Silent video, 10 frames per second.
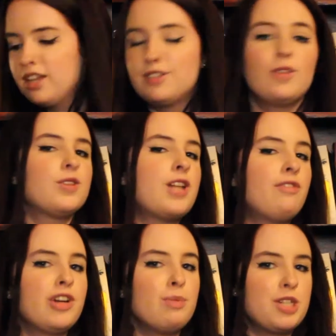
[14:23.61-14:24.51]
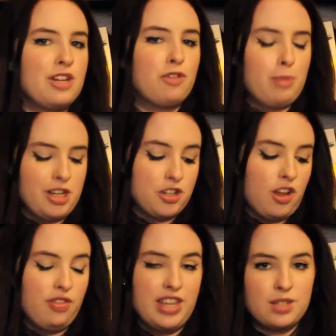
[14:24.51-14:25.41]
So there's not very much information
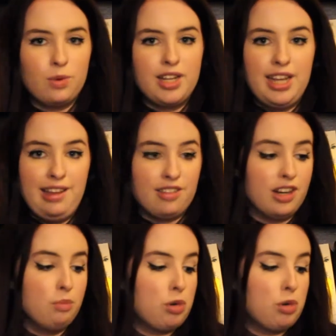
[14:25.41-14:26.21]
on this one either,